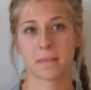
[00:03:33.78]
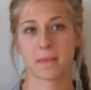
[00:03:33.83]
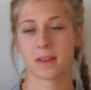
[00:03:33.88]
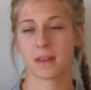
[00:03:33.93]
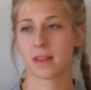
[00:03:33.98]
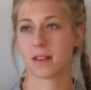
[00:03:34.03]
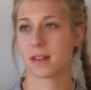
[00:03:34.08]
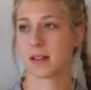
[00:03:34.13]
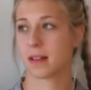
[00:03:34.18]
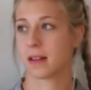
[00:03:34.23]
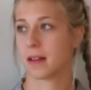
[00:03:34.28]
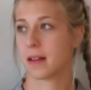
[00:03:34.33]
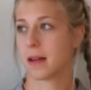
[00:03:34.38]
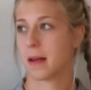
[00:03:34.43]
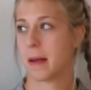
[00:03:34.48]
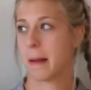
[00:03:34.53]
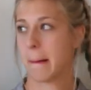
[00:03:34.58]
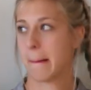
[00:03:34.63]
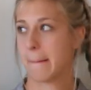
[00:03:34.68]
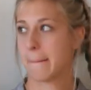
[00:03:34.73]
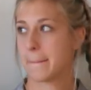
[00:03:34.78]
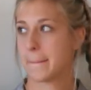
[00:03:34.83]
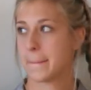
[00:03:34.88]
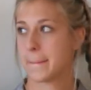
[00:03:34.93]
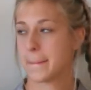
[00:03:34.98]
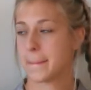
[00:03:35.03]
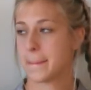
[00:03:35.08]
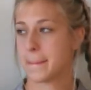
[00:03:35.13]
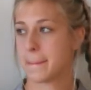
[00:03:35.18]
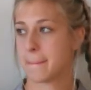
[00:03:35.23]

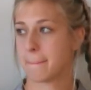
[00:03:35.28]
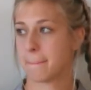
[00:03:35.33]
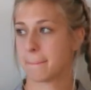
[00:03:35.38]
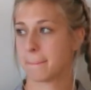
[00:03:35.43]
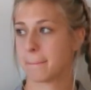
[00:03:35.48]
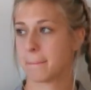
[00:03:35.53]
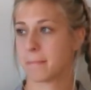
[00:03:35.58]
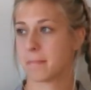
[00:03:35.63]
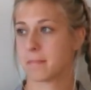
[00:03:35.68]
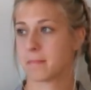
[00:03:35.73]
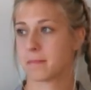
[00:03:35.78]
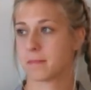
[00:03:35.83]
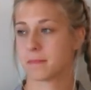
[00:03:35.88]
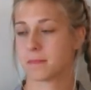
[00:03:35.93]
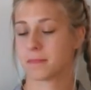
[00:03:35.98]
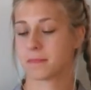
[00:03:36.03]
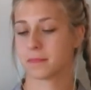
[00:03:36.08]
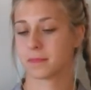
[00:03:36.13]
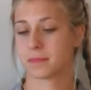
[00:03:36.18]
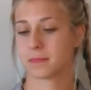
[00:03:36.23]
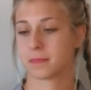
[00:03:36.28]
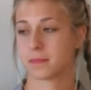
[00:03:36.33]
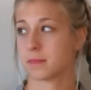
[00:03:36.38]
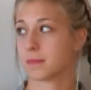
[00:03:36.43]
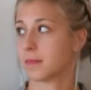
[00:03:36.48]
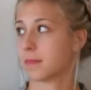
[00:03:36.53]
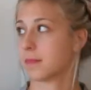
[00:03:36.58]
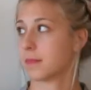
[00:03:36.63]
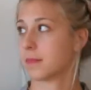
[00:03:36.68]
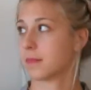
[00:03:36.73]

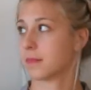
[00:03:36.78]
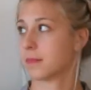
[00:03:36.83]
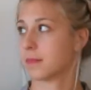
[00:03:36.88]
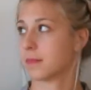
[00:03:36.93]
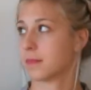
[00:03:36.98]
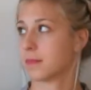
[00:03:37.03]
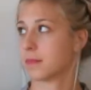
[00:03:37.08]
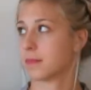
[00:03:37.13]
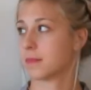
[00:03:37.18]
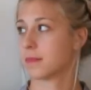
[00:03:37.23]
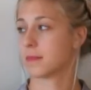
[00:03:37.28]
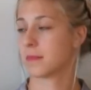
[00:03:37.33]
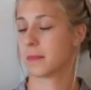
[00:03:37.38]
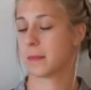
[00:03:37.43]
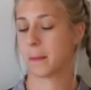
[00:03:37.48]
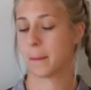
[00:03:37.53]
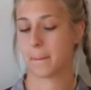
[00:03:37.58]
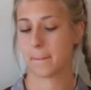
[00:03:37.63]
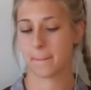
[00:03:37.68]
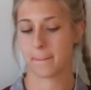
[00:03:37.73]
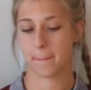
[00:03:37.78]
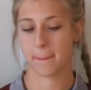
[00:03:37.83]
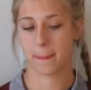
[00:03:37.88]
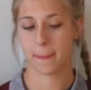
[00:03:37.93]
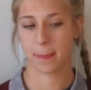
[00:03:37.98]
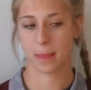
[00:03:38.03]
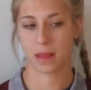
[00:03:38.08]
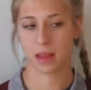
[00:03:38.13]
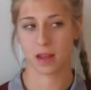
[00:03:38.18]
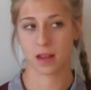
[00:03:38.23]

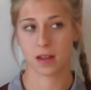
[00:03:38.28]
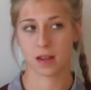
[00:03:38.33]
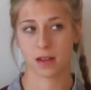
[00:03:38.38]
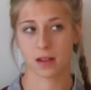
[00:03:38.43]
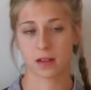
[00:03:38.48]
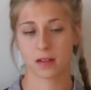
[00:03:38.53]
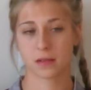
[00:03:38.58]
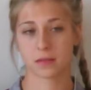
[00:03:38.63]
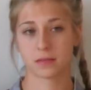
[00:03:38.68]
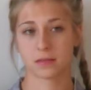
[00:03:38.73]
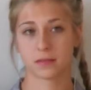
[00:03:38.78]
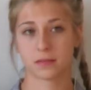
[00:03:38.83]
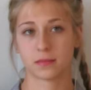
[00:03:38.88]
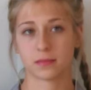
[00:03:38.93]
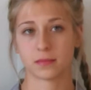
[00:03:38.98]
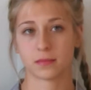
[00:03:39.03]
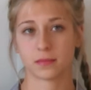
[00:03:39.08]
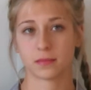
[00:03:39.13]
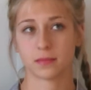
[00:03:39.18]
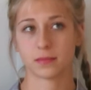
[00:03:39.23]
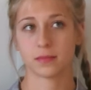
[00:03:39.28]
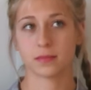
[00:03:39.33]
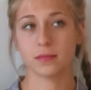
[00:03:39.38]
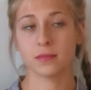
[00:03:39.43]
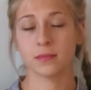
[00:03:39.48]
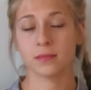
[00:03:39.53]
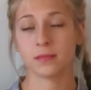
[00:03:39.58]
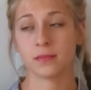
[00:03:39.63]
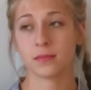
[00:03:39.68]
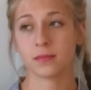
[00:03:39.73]

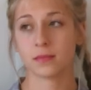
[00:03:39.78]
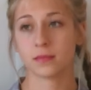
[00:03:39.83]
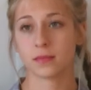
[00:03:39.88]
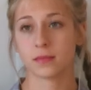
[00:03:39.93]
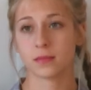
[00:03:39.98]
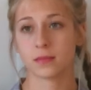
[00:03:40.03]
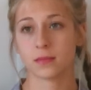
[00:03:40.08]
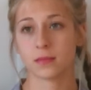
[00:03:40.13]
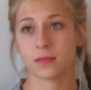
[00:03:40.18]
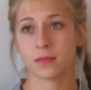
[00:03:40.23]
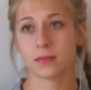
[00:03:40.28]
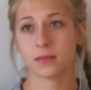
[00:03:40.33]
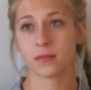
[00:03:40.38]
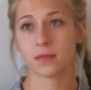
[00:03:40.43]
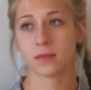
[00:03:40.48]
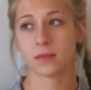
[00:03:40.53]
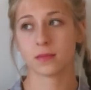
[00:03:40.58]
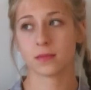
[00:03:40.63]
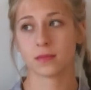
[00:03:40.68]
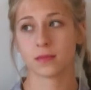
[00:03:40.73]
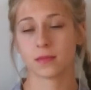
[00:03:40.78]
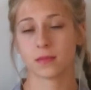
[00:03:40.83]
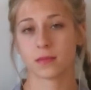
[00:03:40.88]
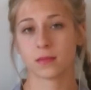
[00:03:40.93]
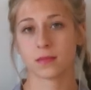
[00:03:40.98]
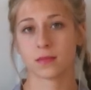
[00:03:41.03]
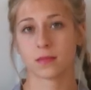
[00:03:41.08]
(silent)